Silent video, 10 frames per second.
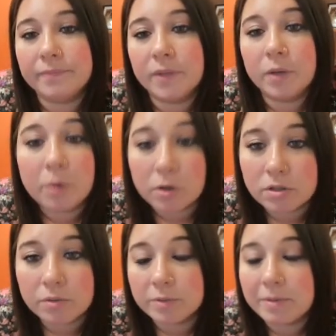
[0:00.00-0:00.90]
their
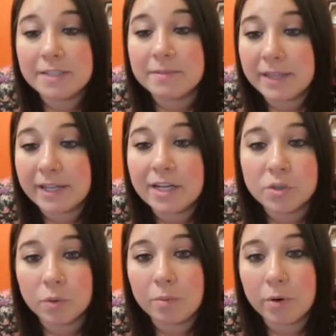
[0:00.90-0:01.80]
personal responsibility
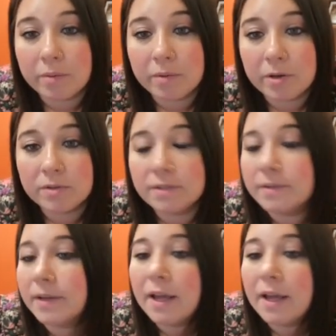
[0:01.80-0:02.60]
to report abuse.